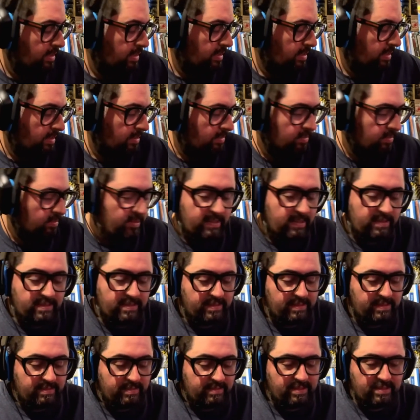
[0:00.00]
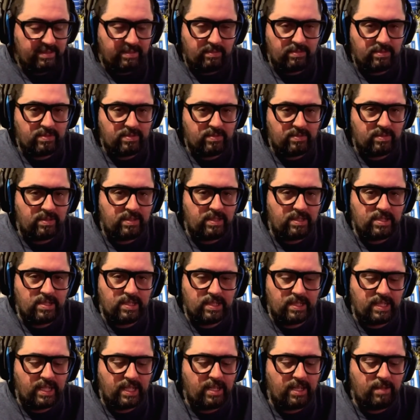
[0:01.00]
It's still a strategic
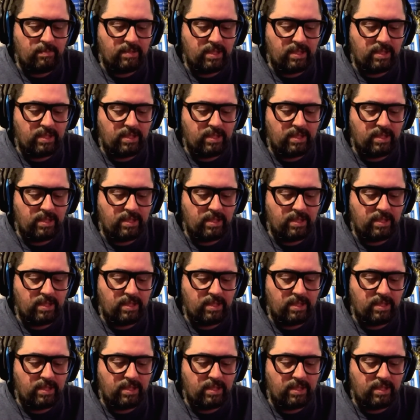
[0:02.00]
game.